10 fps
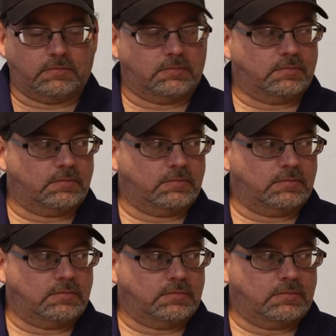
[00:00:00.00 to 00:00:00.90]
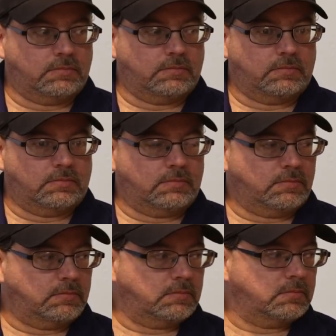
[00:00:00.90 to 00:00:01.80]

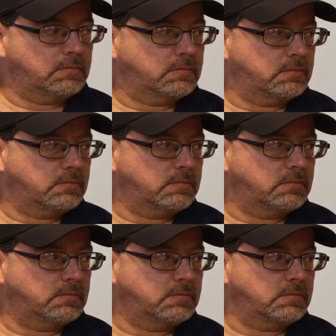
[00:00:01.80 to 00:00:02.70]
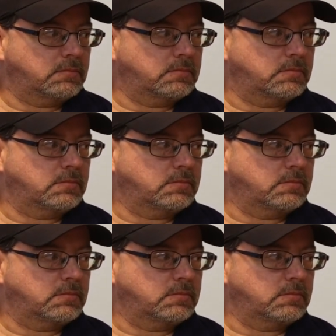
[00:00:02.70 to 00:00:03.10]
(silent)